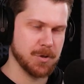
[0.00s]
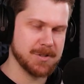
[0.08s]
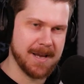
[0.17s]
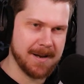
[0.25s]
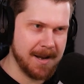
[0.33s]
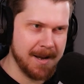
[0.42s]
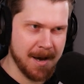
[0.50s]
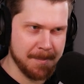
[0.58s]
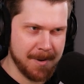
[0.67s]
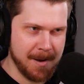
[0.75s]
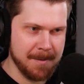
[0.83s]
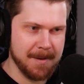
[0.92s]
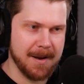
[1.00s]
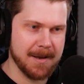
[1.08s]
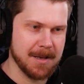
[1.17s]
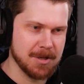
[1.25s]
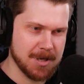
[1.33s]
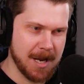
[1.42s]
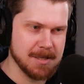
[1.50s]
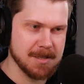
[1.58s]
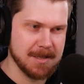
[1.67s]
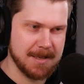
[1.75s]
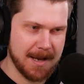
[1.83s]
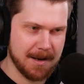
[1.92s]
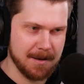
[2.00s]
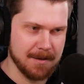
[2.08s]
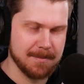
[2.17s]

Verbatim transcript: Put down any number and I can change it to yellow.